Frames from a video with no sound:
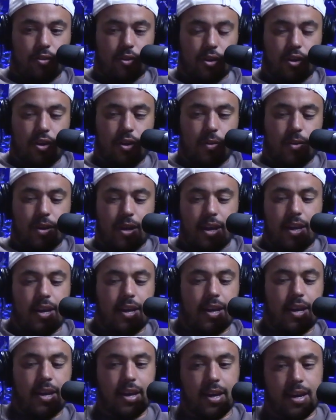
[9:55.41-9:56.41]
sort of
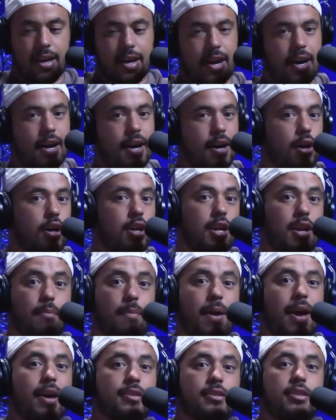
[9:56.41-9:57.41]
Q&A here. I'm going to
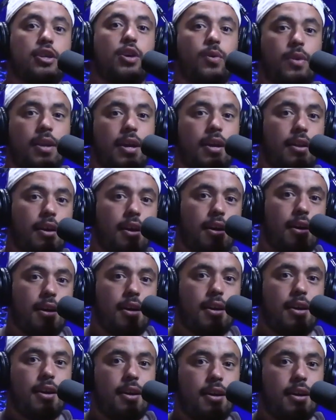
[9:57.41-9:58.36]
get back into Q&A a lot.